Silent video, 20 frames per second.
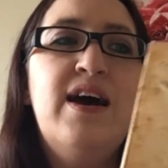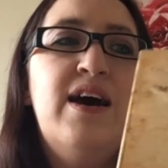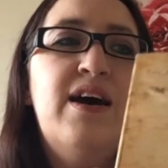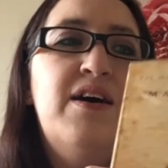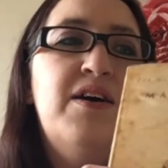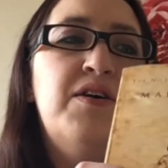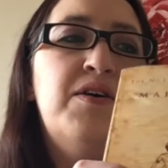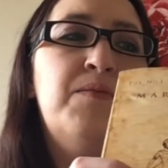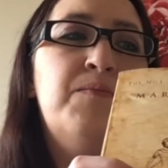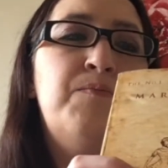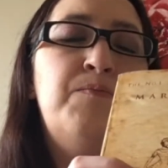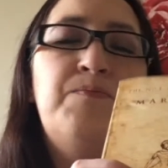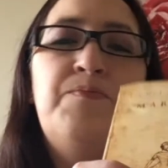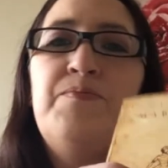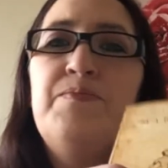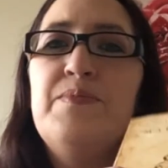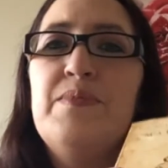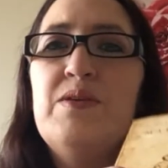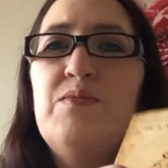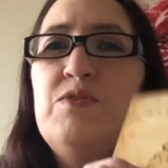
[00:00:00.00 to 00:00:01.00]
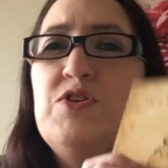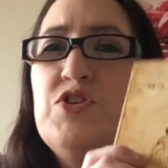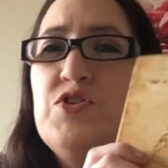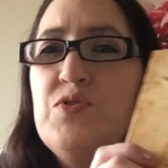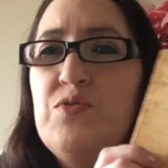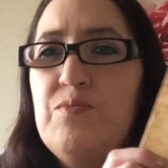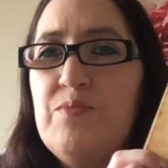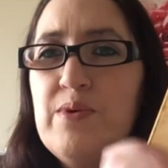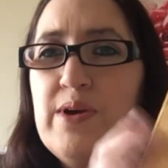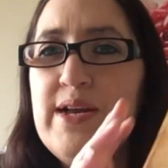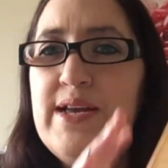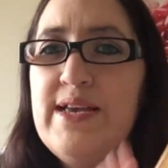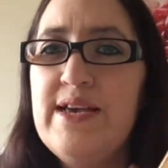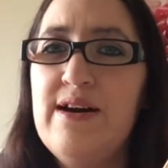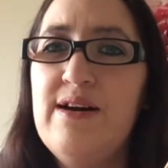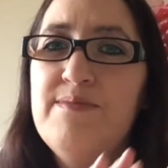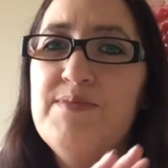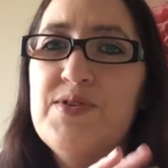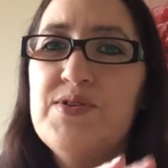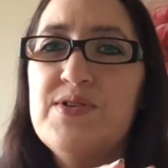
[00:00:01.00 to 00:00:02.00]
um, which sort of break it
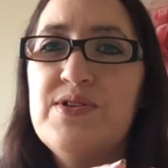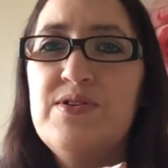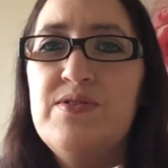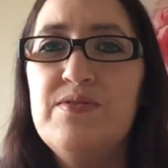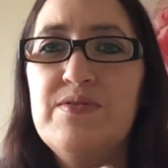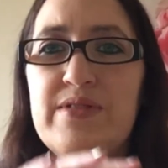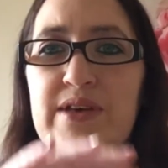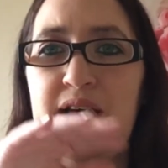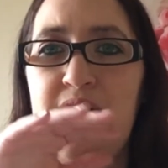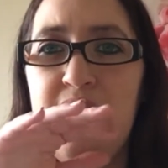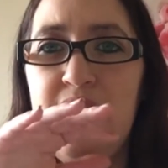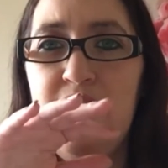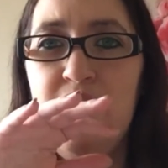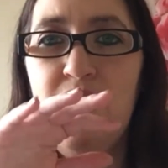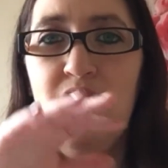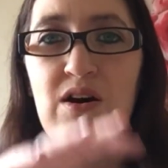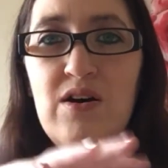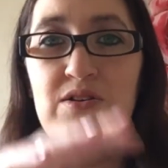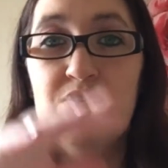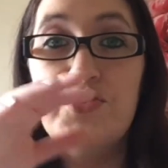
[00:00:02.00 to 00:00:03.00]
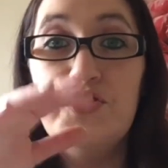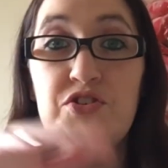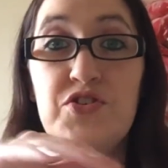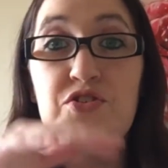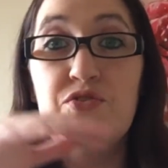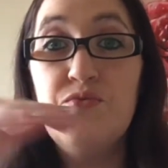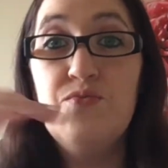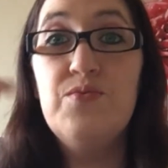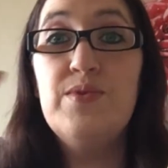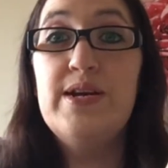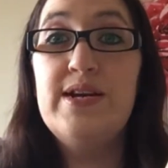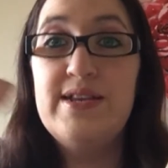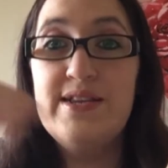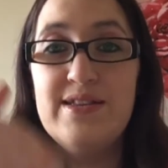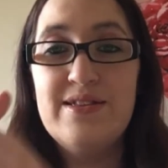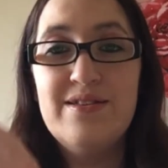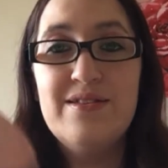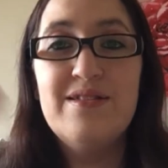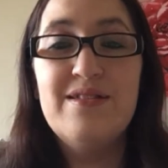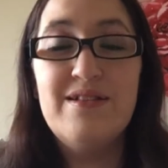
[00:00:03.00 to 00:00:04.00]
up so it's not that hard just to read,
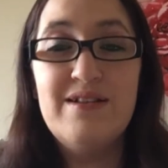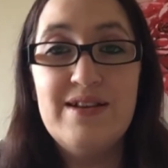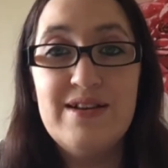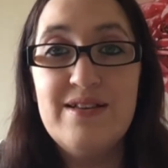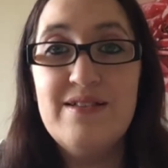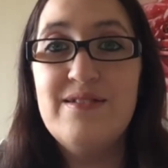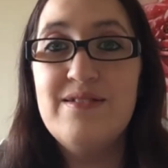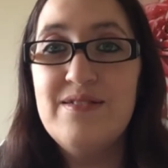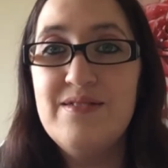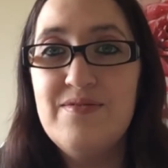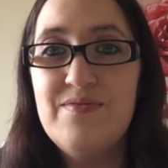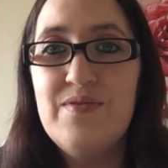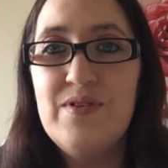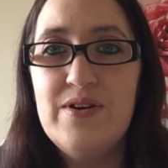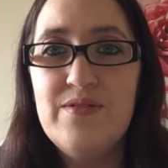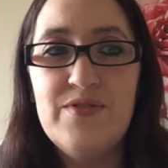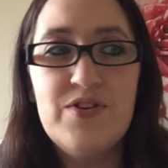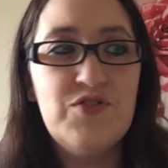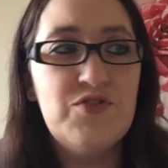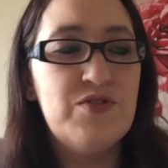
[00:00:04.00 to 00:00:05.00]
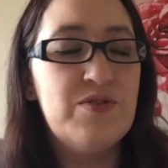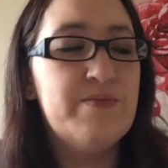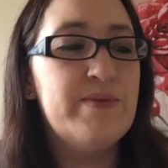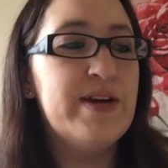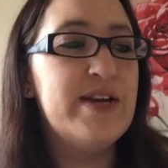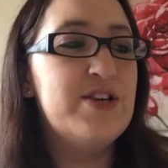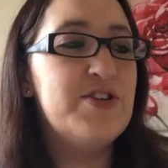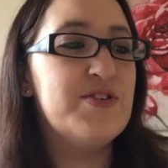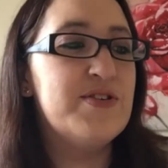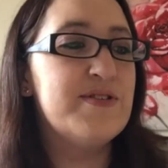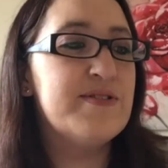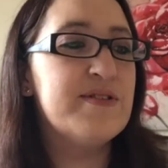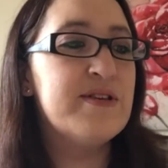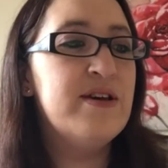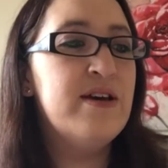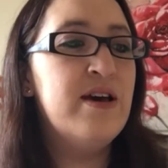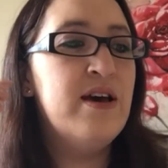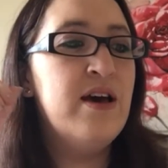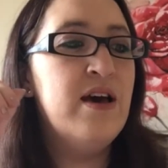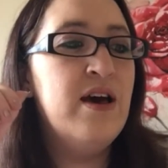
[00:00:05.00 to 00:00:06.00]
it's like 500 odd pages.
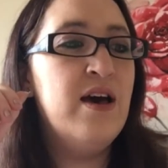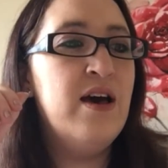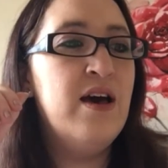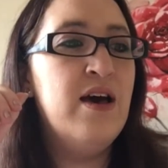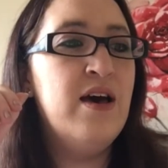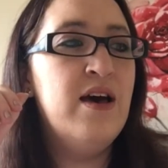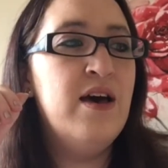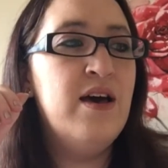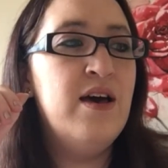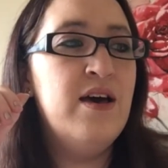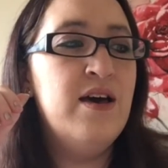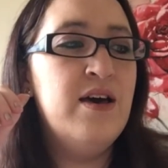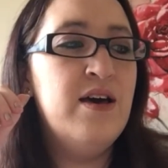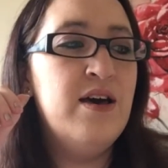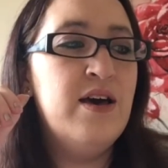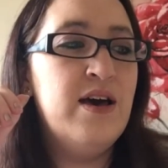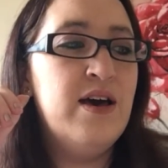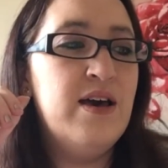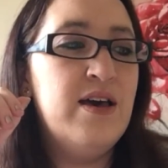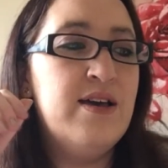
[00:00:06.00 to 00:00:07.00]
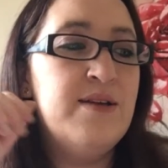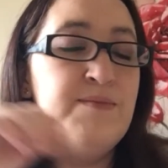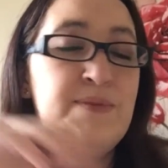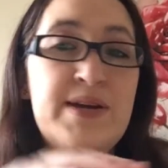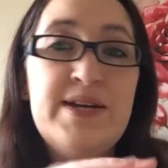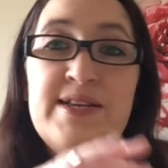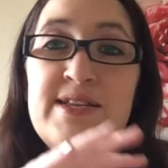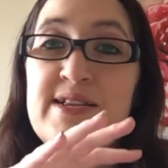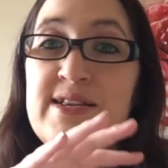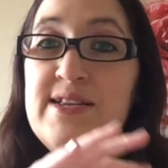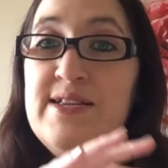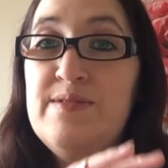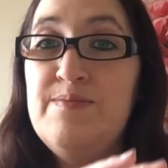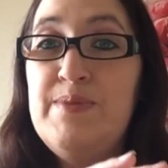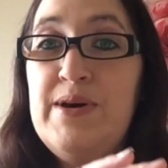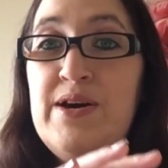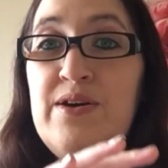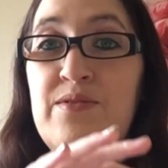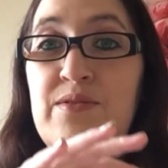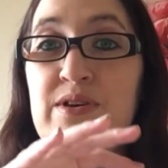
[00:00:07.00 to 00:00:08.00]
It basically is
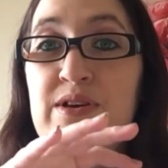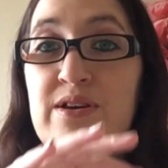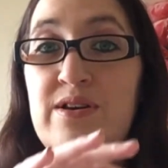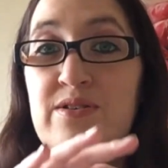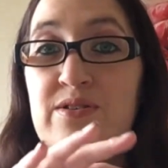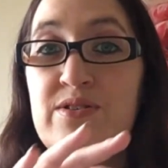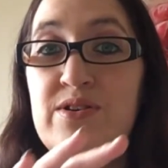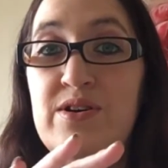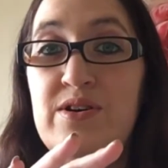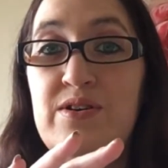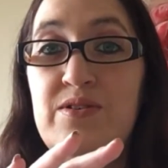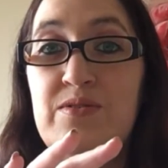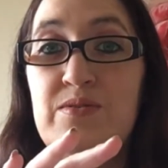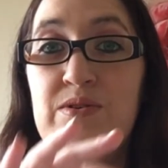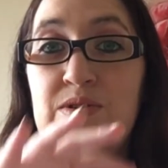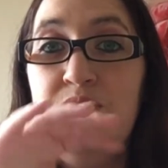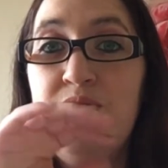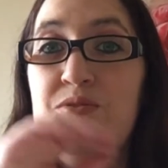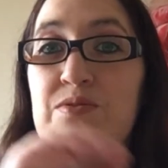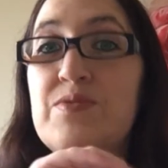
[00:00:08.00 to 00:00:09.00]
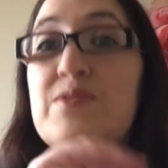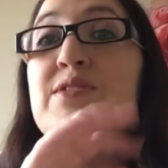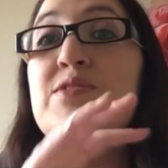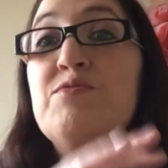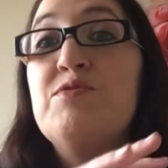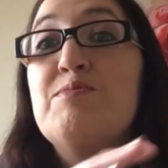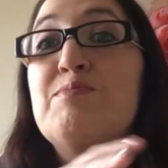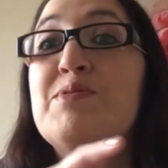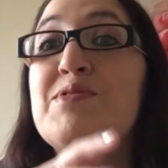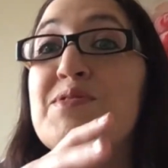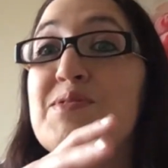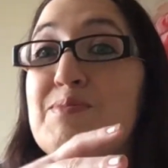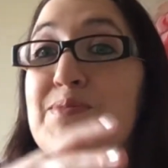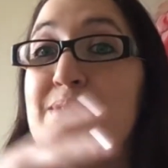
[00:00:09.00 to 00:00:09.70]
about a young girl who steals books